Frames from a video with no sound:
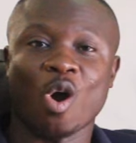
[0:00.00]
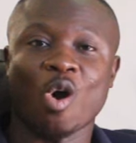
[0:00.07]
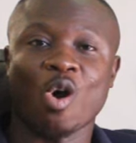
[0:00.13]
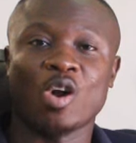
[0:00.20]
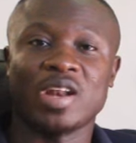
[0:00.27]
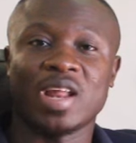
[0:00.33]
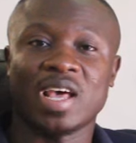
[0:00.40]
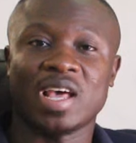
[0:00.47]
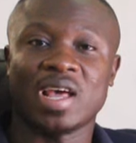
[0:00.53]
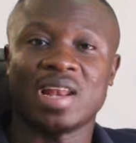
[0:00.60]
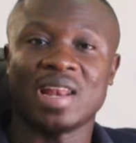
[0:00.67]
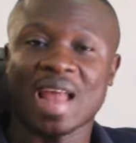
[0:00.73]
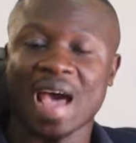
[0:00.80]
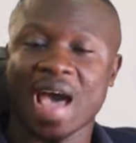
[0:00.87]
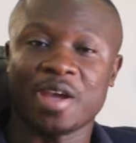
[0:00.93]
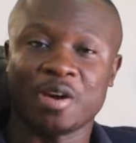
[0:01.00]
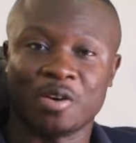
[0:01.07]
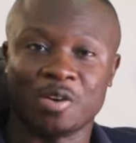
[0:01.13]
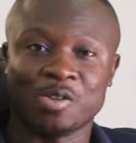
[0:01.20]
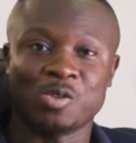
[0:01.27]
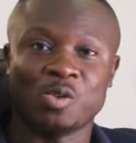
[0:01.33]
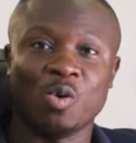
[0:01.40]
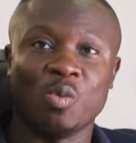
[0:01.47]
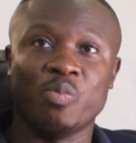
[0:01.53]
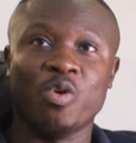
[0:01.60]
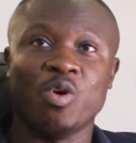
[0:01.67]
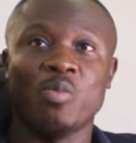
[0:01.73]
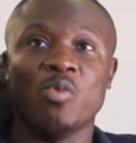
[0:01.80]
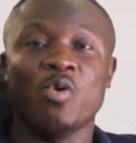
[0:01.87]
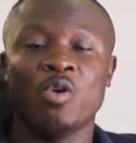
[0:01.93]
or the lion. So
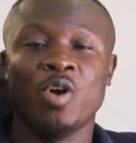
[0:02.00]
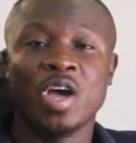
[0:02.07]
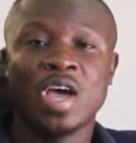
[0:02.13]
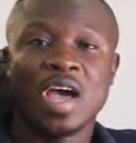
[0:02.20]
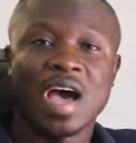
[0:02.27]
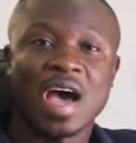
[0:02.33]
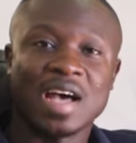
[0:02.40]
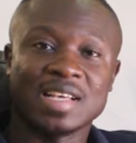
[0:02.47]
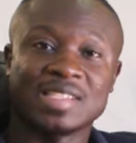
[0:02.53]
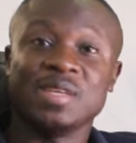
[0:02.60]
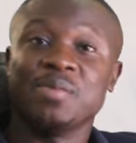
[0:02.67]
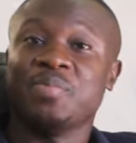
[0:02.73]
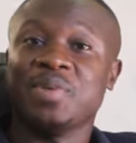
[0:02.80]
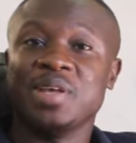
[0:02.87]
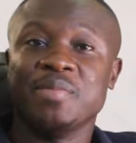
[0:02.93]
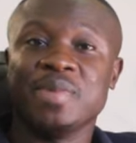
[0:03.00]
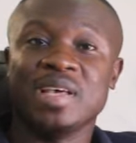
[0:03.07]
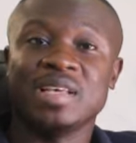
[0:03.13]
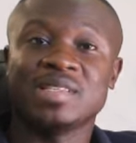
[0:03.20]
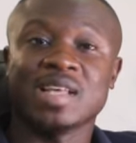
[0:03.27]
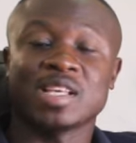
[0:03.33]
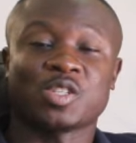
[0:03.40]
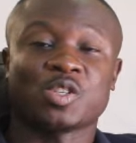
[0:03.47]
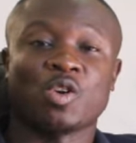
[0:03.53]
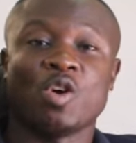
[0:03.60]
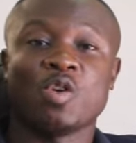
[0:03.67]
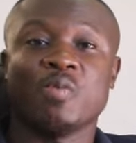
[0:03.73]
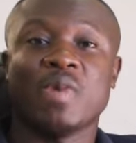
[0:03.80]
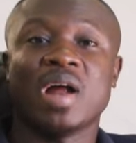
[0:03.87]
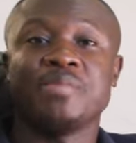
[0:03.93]
Bobo simply means the
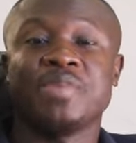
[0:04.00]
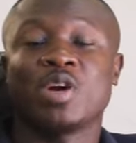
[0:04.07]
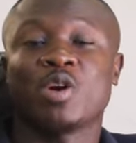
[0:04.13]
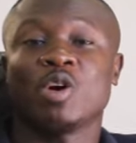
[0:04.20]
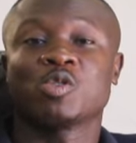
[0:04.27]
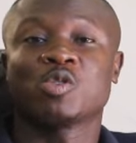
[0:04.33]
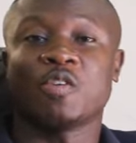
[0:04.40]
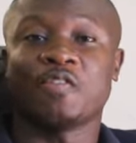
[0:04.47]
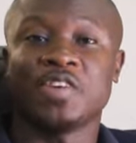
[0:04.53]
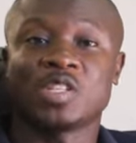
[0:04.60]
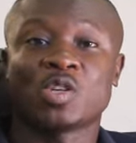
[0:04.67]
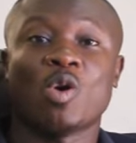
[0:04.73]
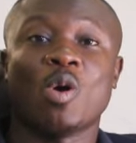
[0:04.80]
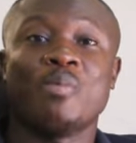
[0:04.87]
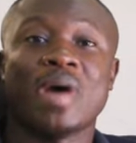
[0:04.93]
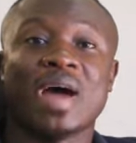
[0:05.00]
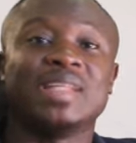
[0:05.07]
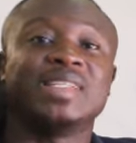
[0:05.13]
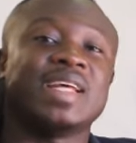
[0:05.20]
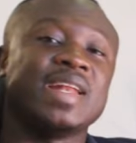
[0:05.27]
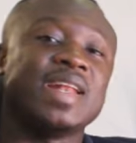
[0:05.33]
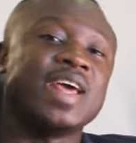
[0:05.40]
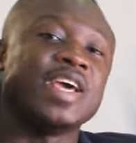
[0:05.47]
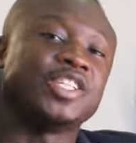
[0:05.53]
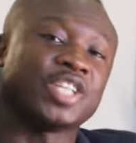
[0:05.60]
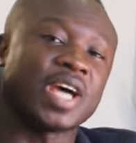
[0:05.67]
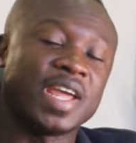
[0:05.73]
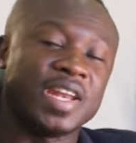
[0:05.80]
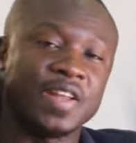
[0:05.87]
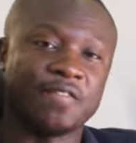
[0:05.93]
strong man because of his commanding
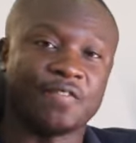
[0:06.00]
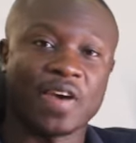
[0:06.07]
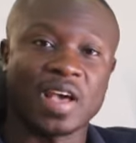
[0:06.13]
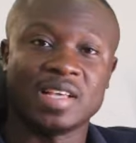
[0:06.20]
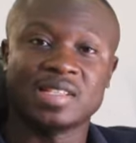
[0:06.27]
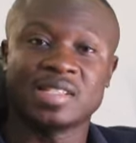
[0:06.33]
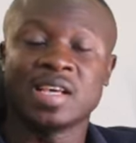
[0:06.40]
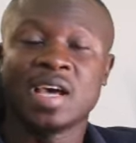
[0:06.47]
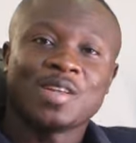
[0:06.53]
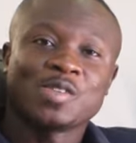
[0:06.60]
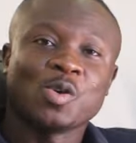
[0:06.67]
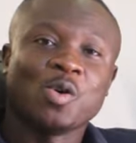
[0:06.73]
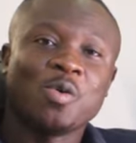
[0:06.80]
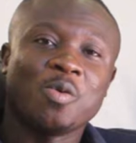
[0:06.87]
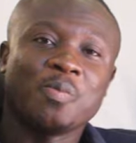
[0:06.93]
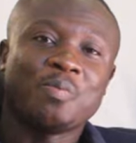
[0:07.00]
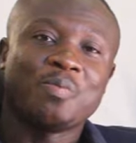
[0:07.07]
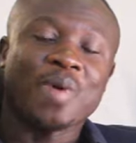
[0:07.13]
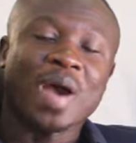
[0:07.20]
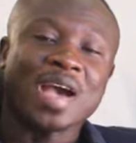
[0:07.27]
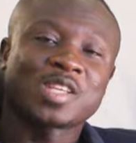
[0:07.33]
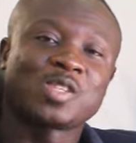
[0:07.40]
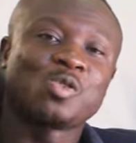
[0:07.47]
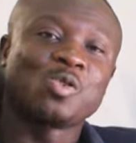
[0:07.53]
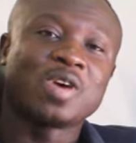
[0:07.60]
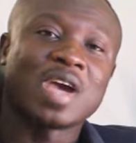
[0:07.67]
nature in defense. So back to